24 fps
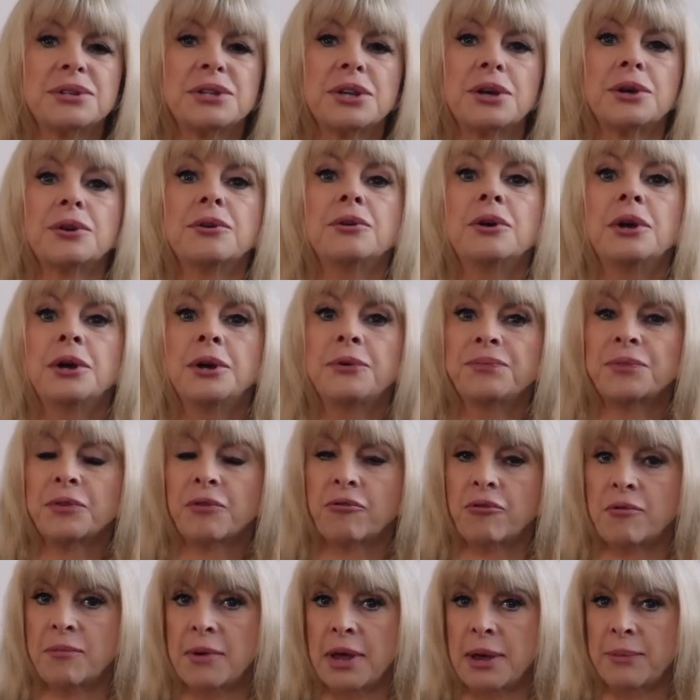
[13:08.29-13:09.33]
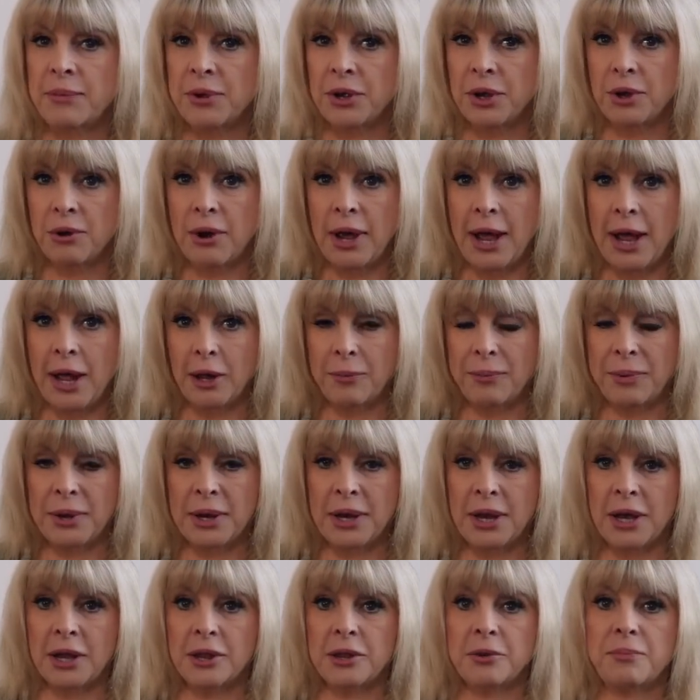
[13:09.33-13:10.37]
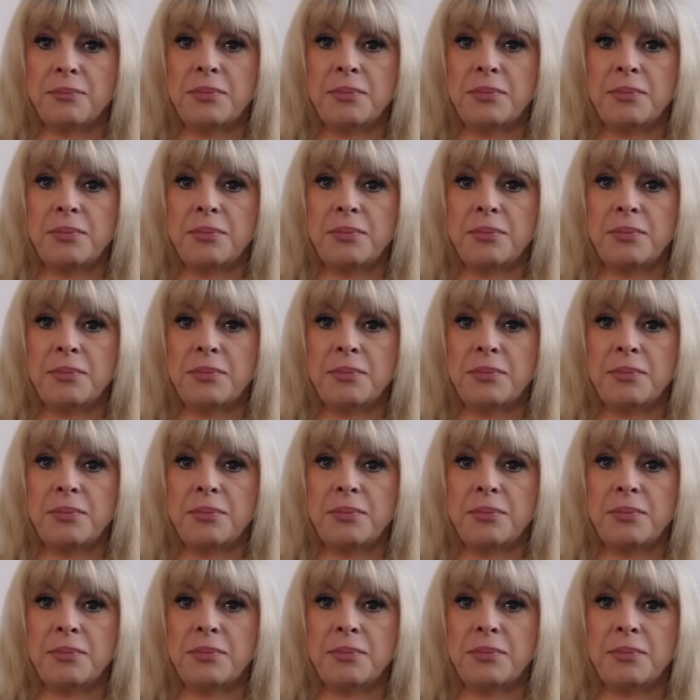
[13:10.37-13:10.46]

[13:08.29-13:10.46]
So remember, you're helping other